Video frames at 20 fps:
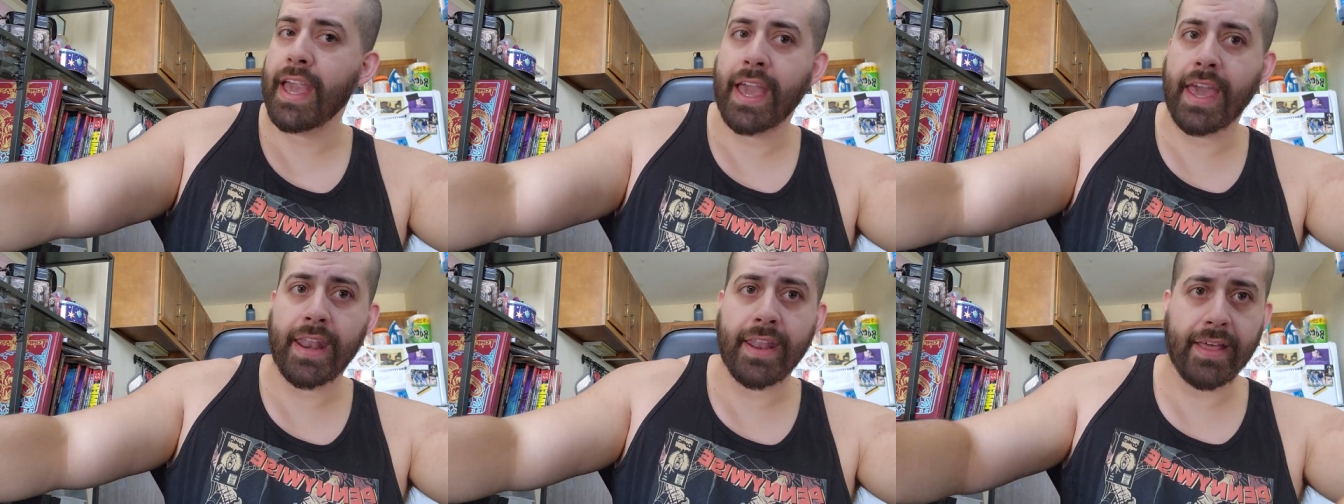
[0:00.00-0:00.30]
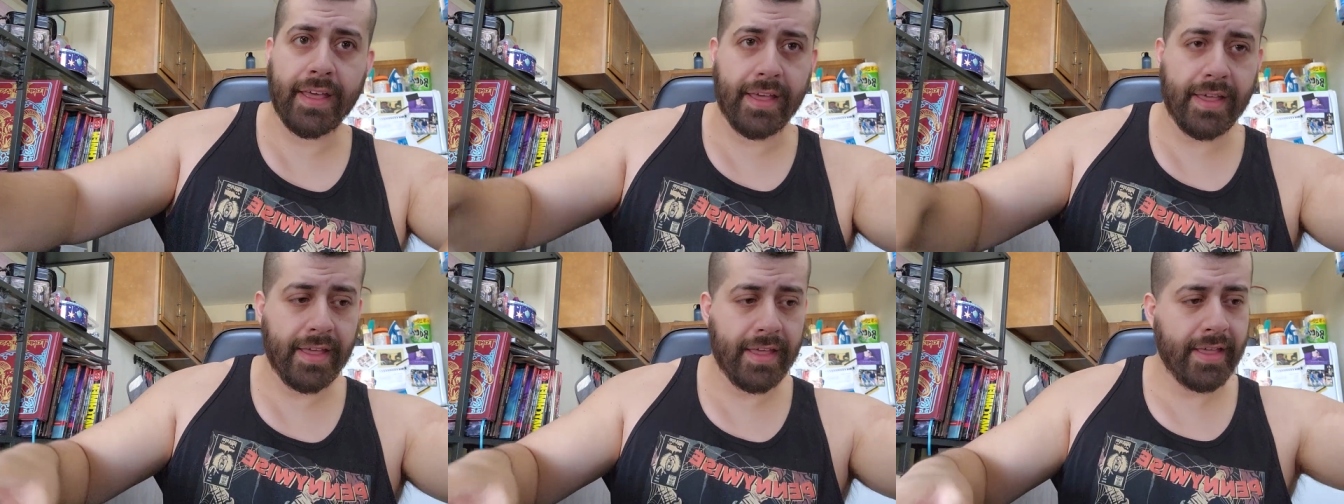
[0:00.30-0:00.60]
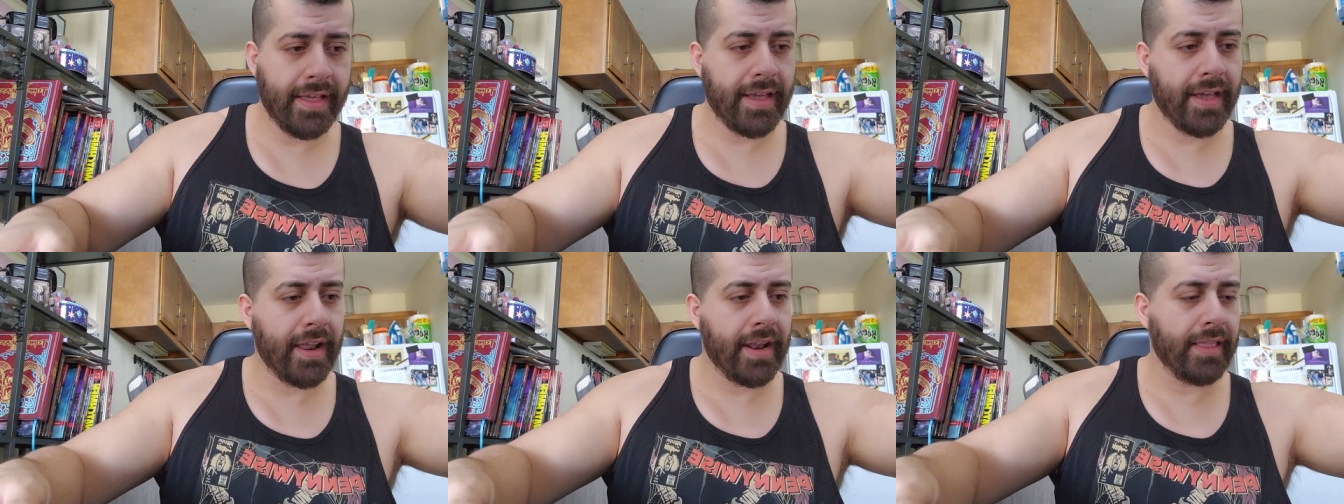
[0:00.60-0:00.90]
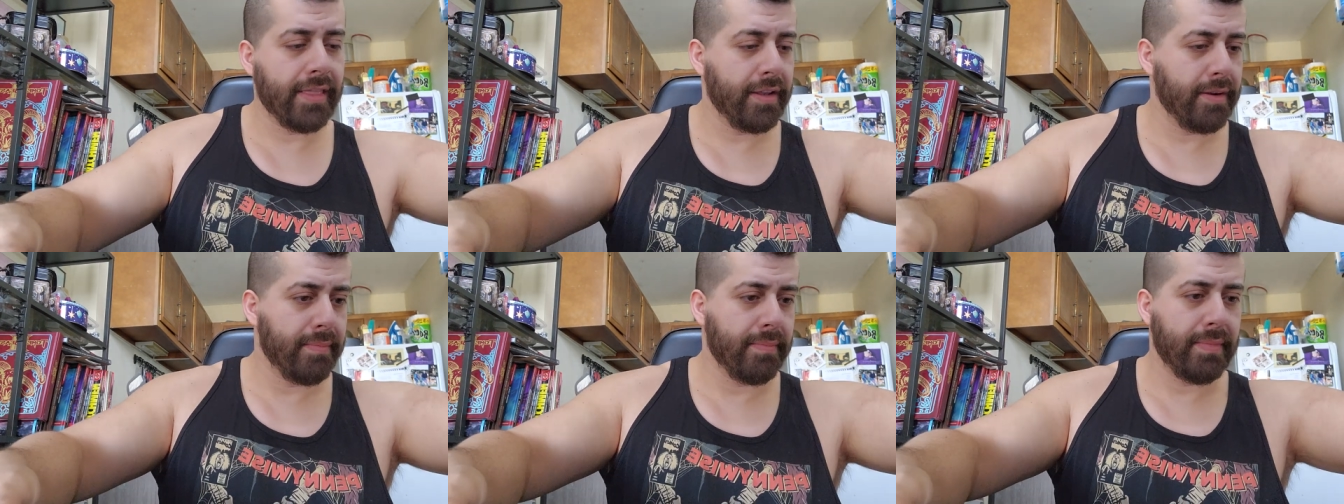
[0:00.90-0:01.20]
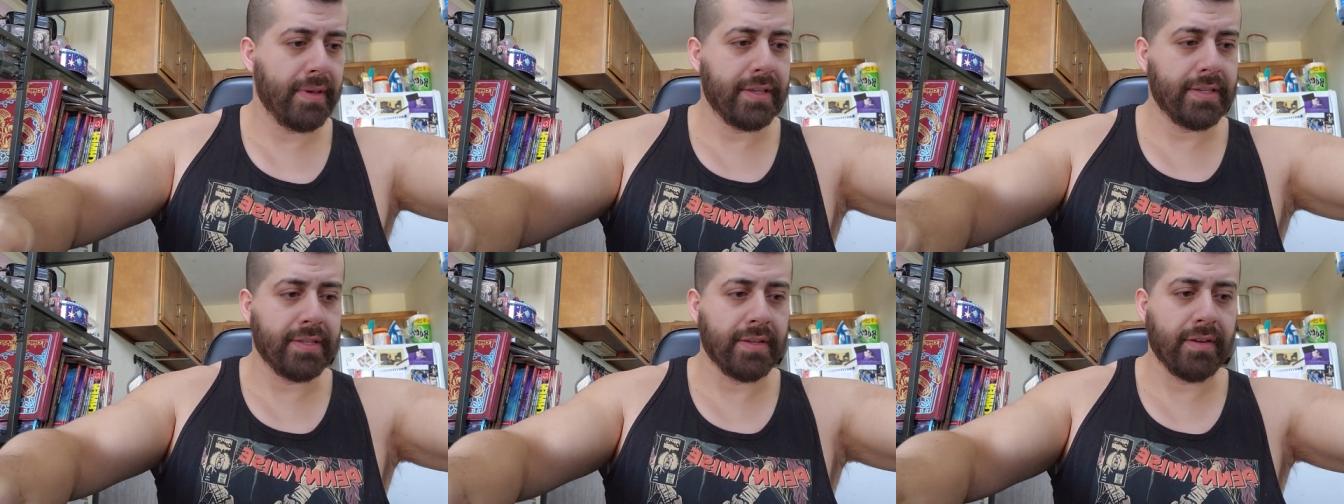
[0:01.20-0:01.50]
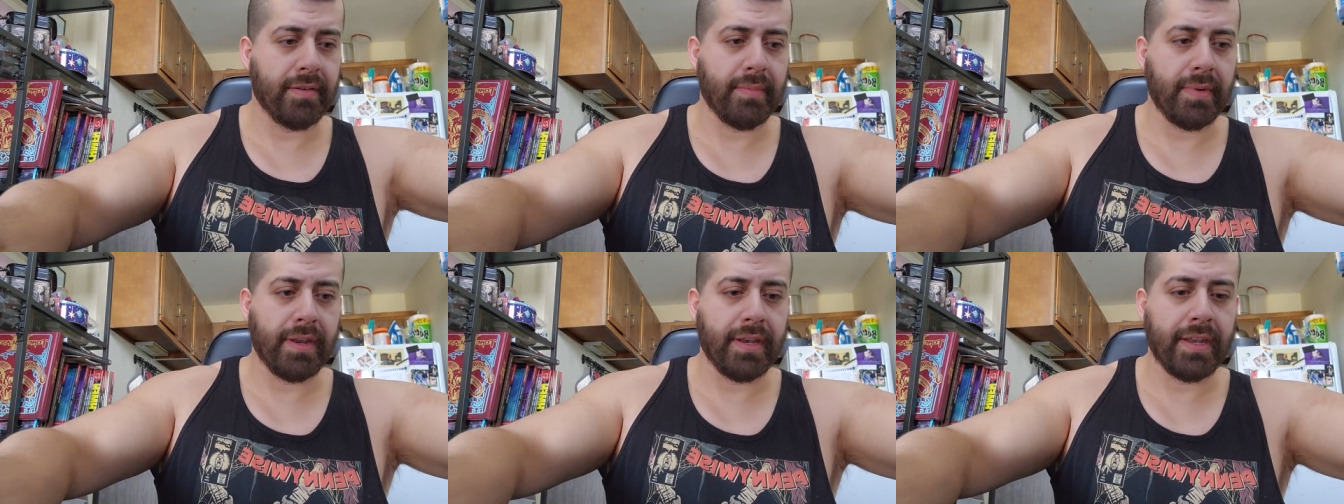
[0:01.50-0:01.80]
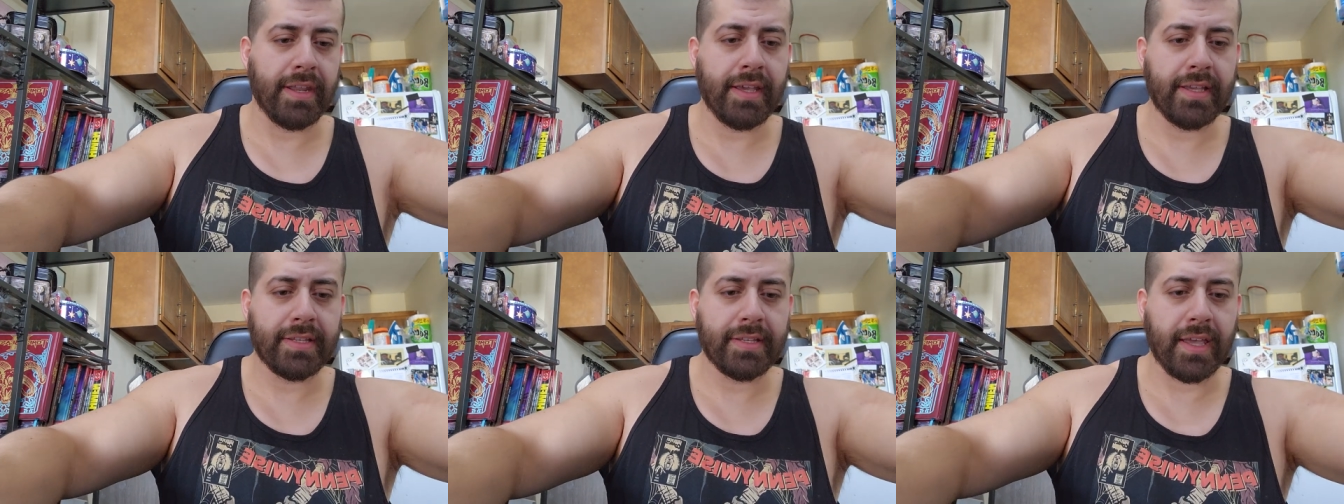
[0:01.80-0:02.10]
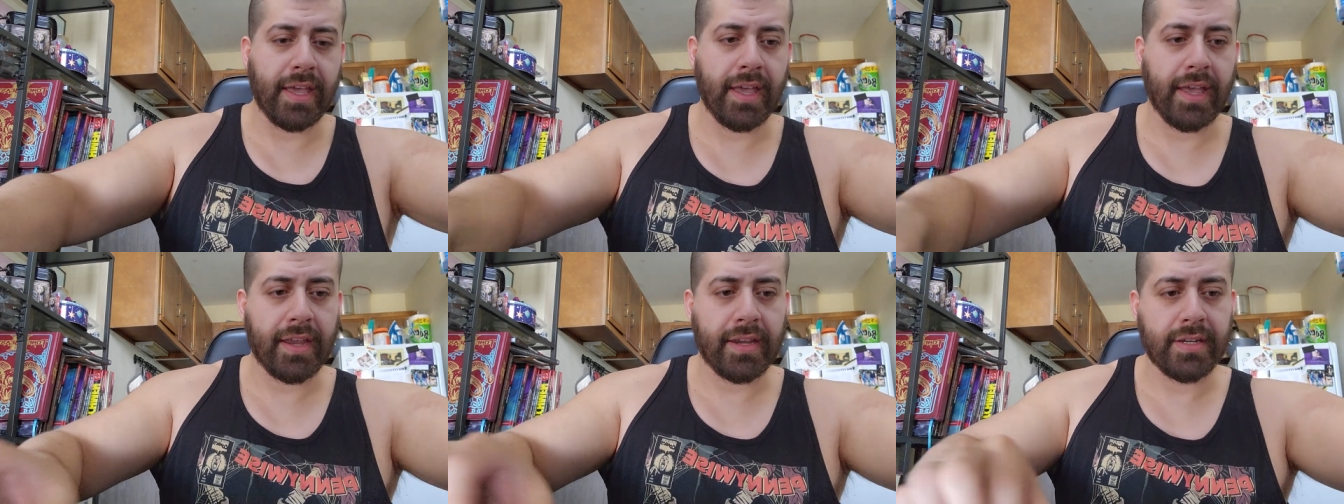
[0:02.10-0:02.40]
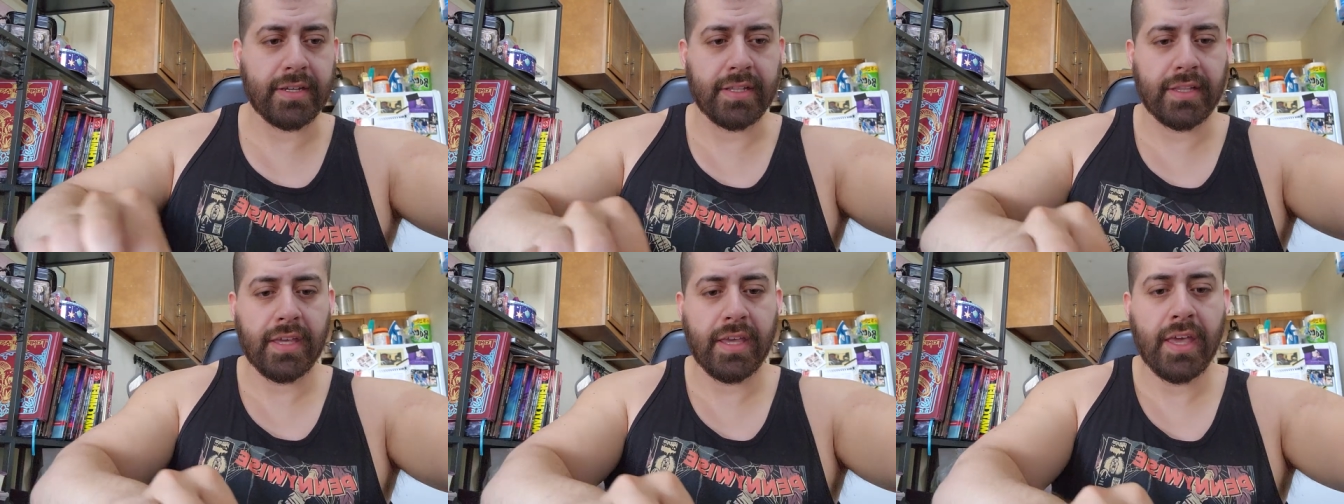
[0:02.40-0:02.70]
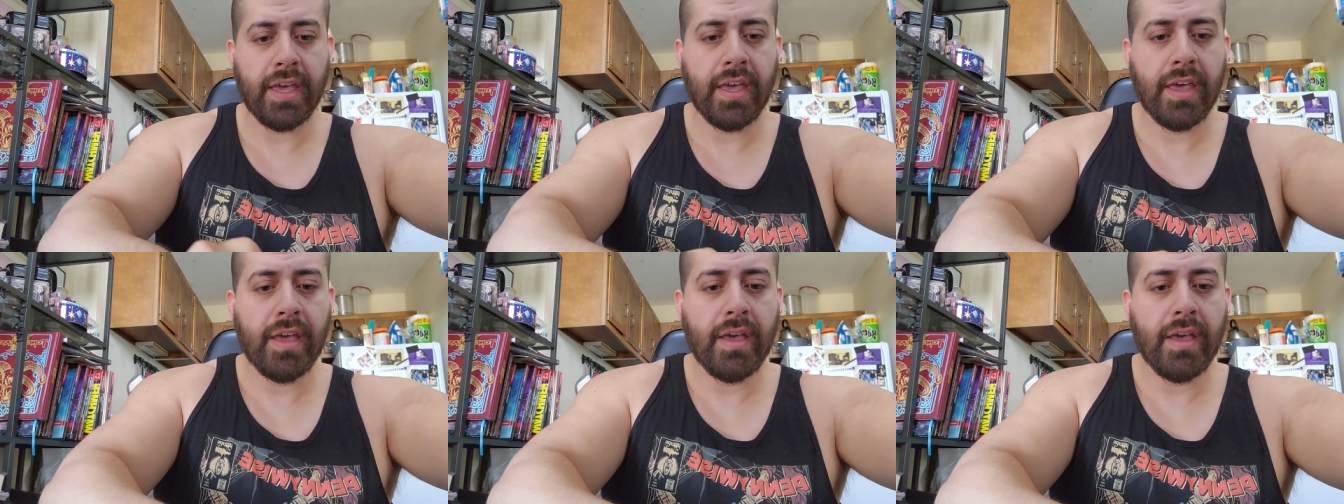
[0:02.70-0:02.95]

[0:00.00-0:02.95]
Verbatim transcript: I got a got a little mess here in my desk actually.